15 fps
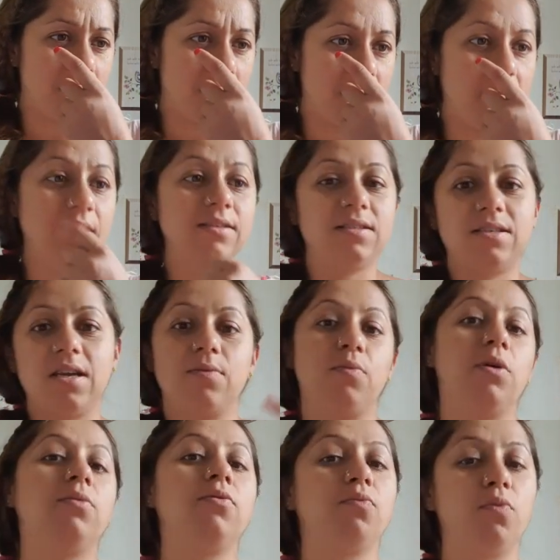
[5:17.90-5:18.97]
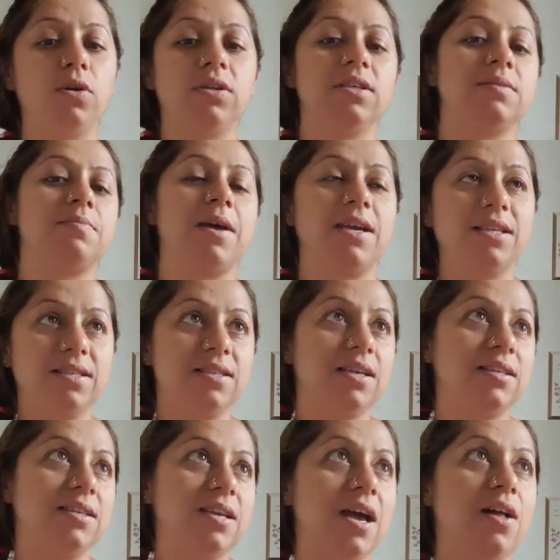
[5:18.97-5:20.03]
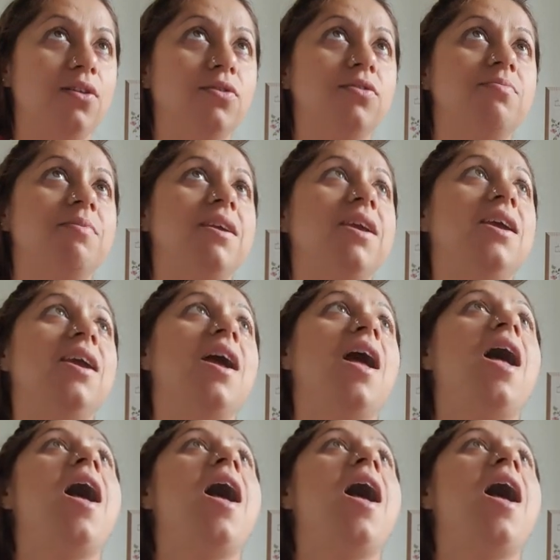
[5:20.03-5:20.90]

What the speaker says: instinct, what does my instinct tells me,